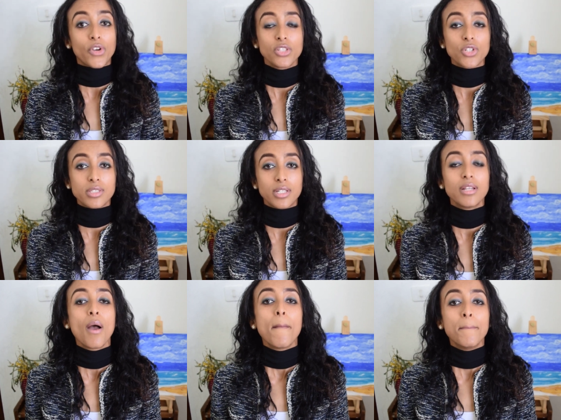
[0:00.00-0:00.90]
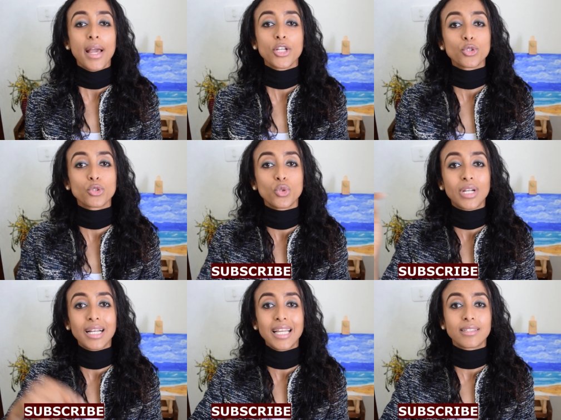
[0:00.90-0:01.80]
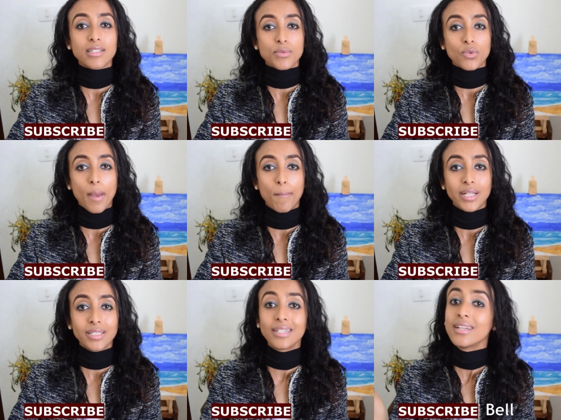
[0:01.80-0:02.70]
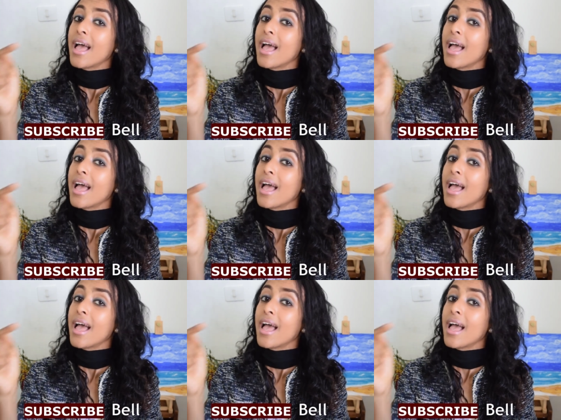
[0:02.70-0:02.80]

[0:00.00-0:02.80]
interested, make sure to click the subscribe button